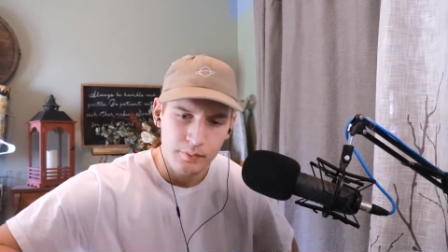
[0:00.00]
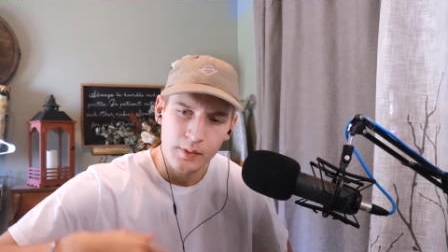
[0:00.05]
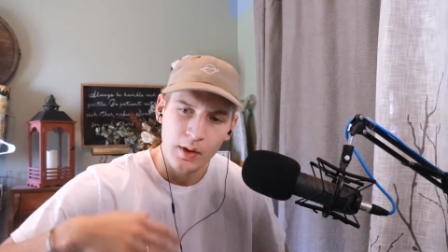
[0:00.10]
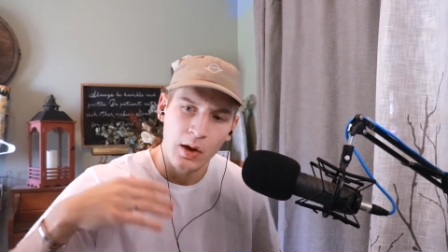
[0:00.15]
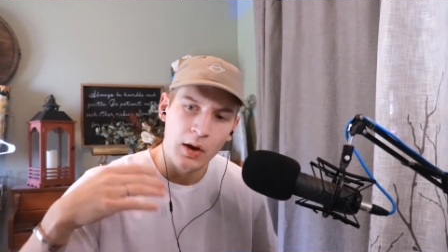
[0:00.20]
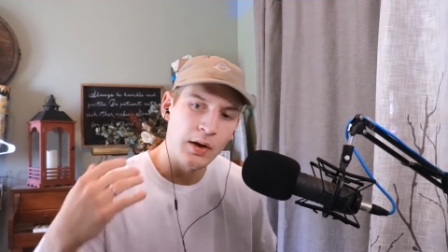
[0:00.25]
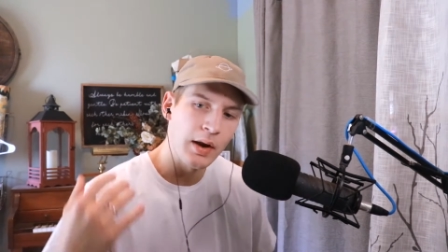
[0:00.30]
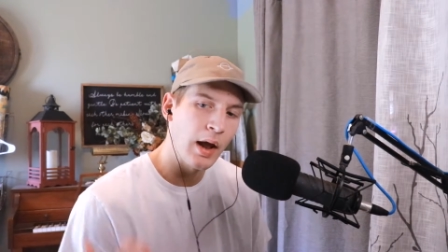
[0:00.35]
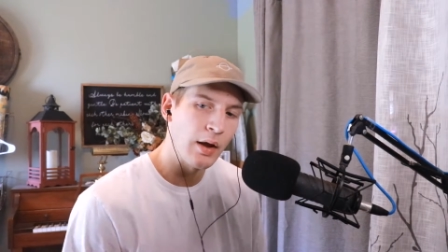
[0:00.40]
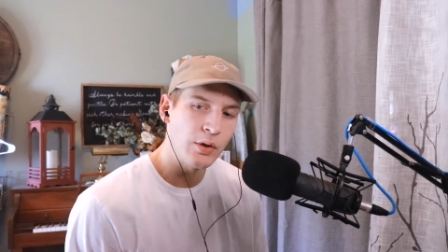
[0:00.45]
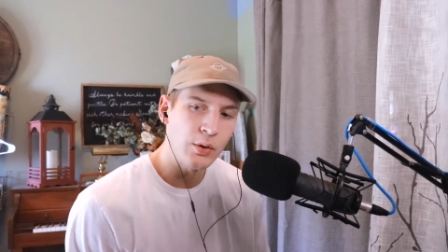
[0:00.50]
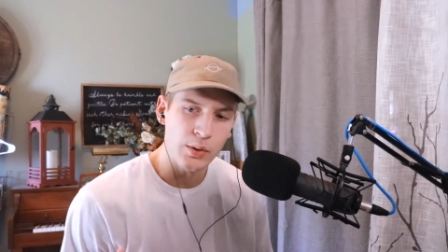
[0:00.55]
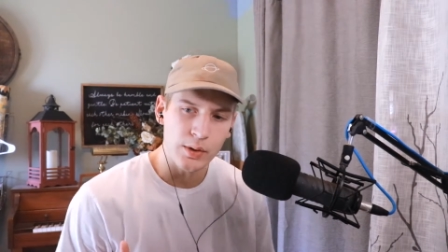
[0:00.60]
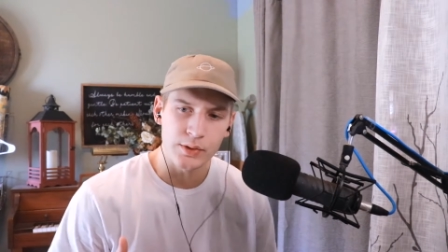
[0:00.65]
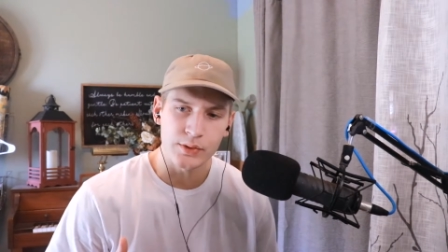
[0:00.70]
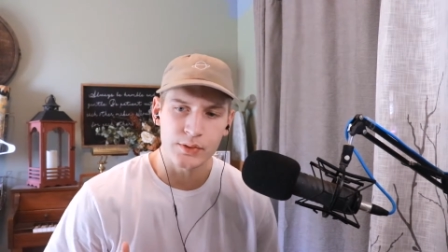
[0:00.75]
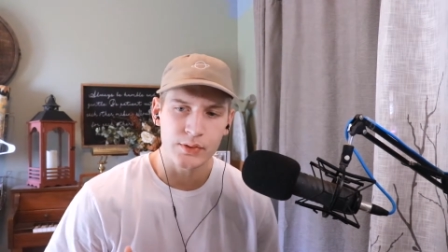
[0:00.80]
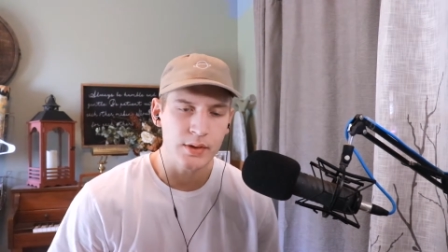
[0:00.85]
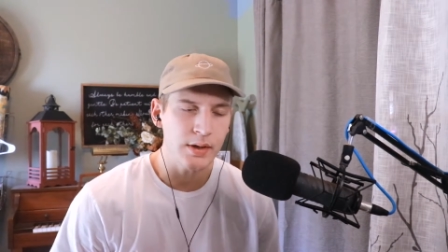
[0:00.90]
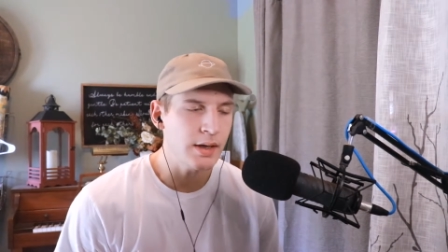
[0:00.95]
Now, you can
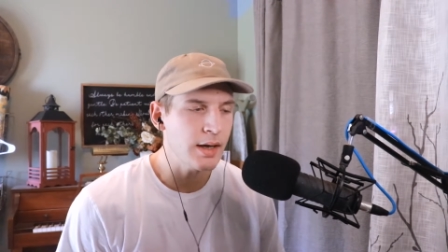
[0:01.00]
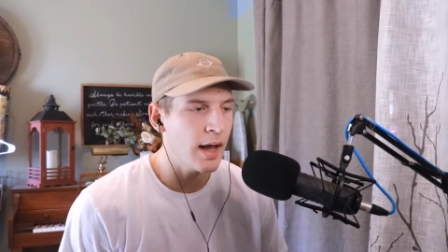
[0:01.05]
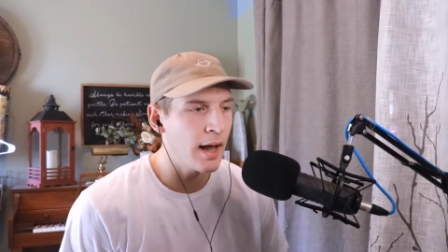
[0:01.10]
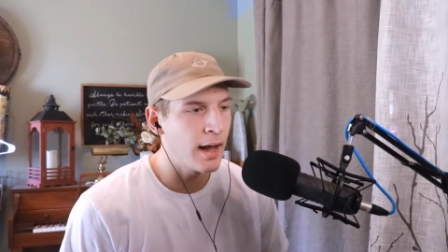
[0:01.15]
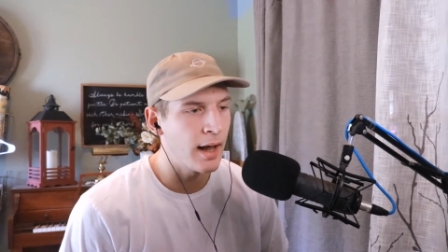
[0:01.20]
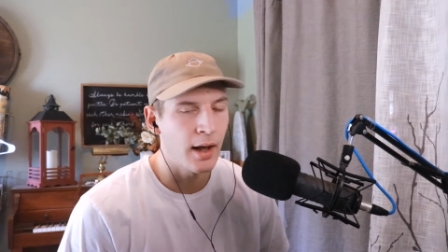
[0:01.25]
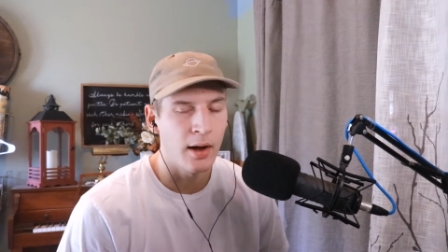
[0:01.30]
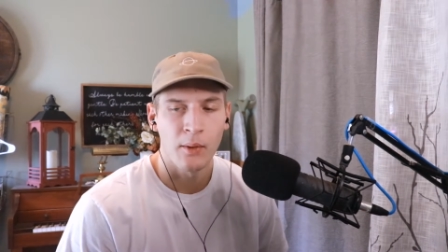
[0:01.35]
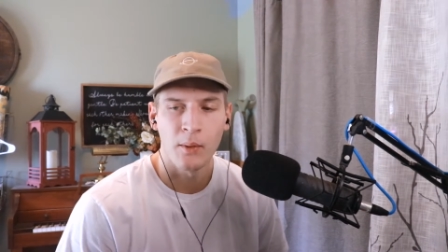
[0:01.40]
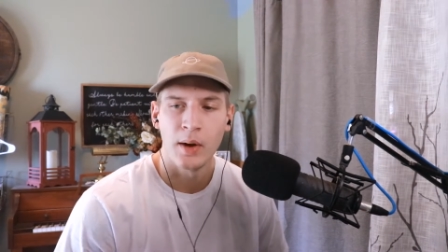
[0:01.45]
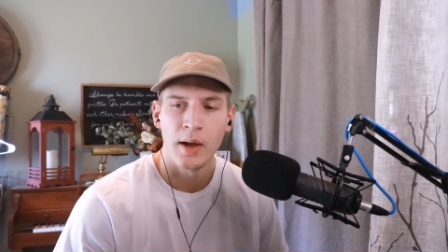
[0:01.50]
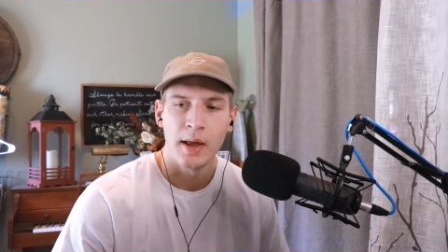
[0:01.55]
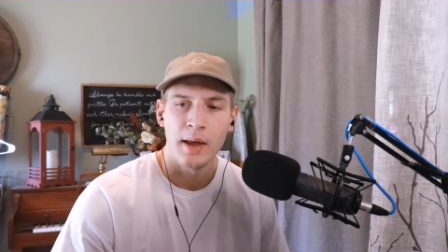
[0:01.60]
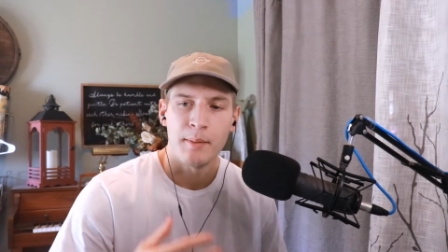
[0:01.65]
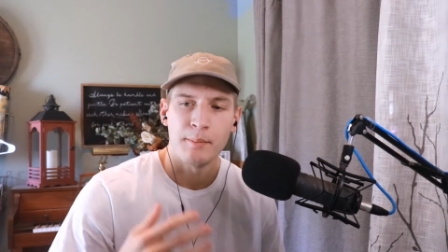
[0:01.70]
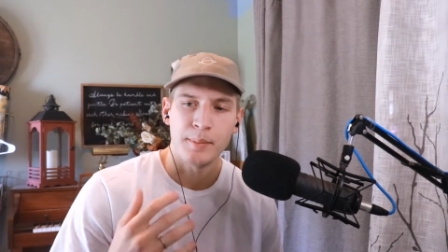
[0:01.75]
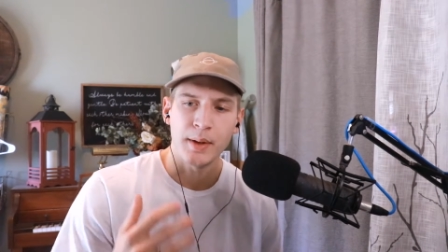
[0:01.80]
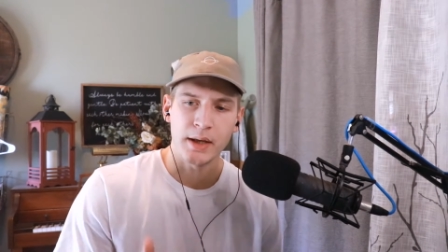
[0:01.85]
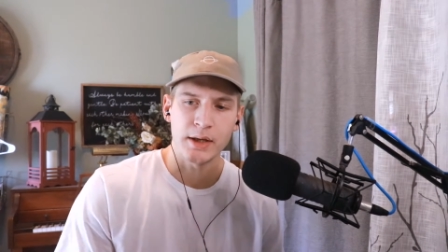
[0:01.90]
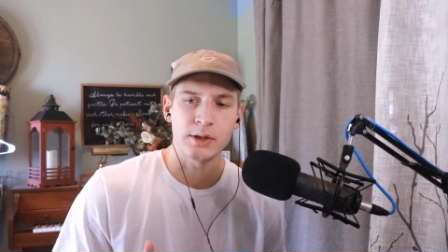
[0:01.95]
see how
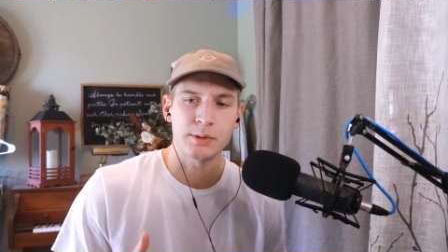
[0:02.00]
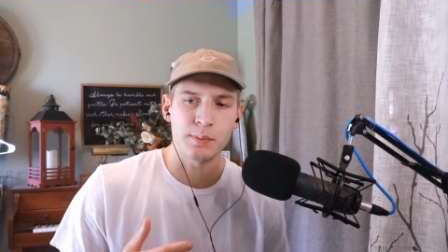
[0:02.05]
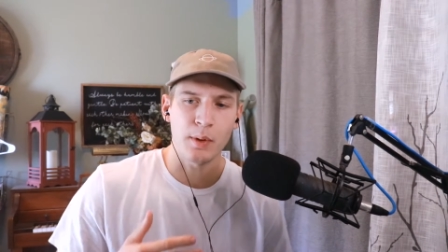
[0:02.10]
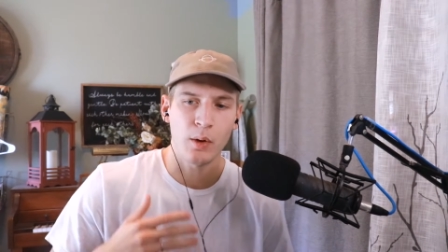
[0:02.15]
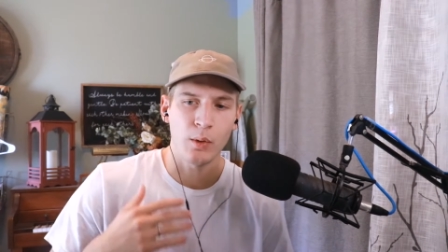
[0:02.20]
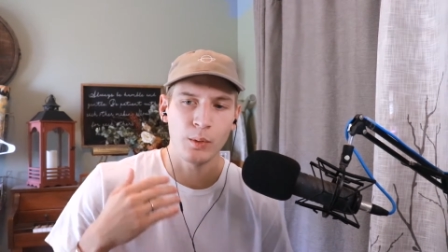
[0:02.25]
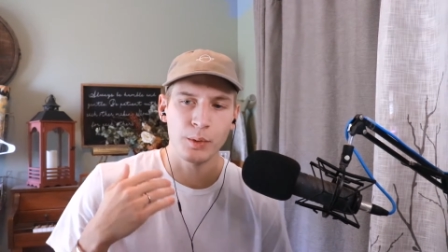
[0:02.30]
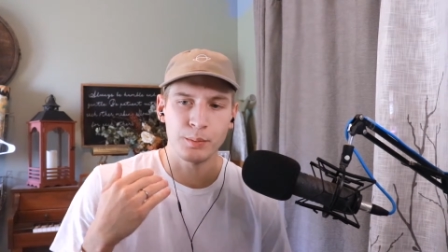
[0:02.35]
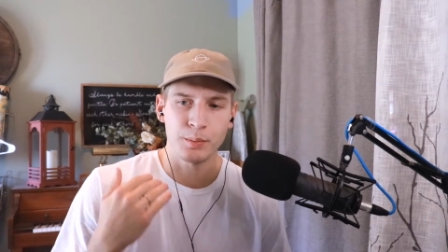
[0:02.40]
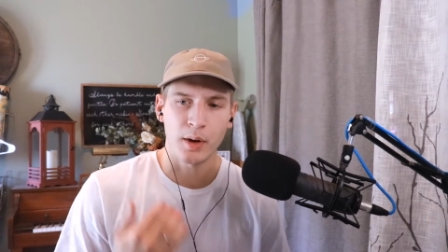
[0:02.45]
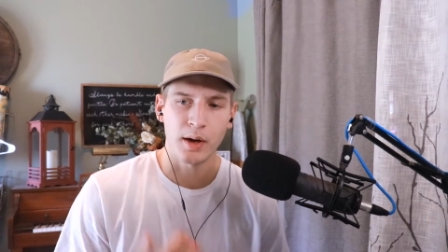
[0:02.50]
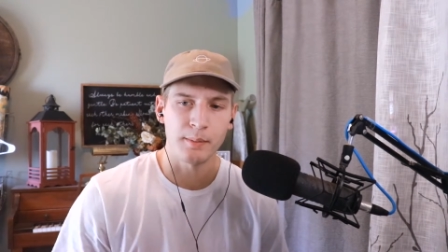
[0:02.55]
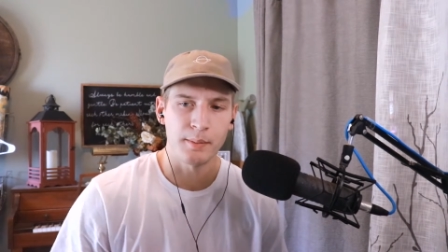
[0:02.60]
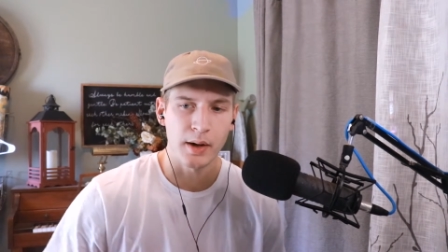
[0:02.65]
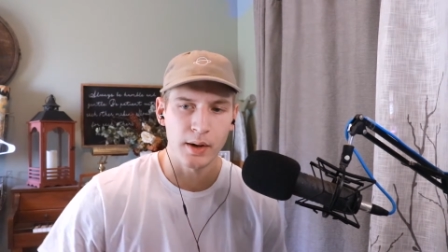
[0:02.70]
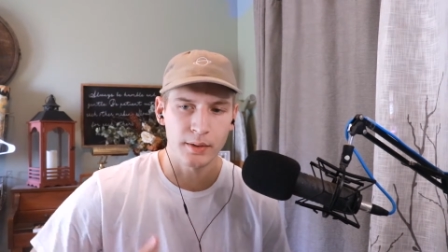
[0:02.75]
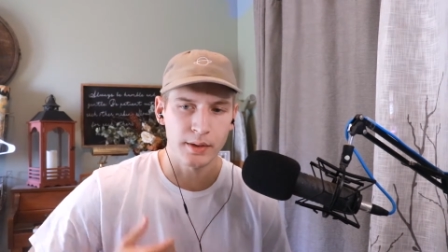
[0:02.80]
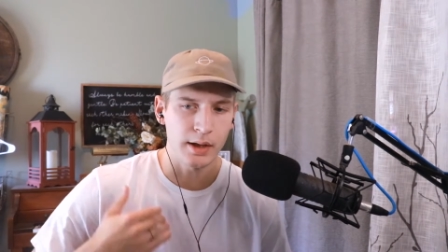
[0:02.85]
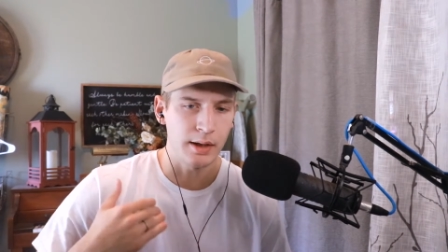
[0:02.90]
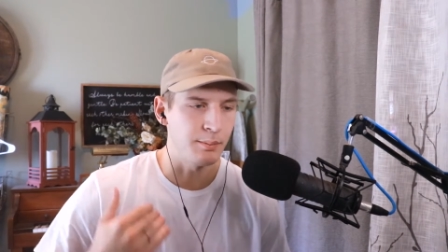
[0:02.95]
baseball would
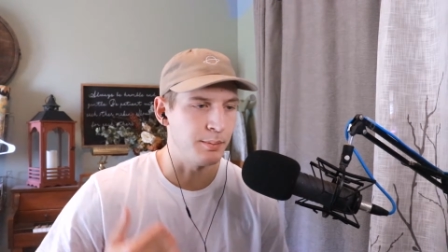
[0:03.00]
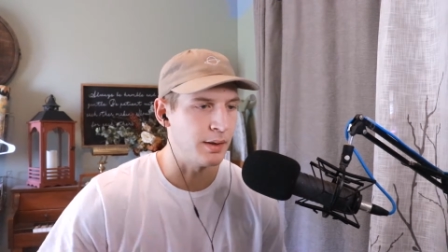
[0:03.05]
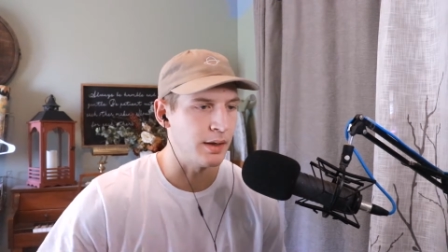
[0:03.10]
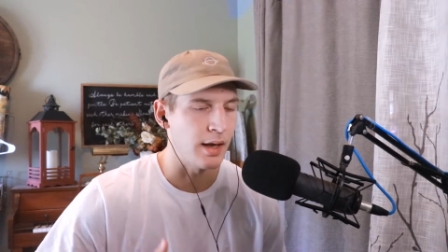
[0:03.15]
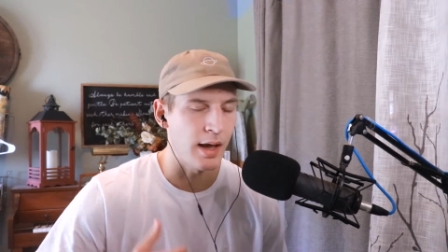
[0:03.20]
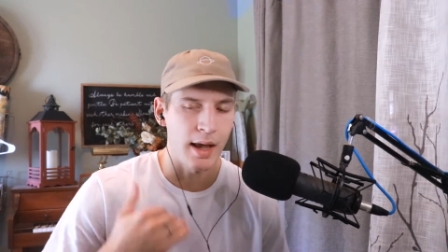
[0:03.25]
primarily be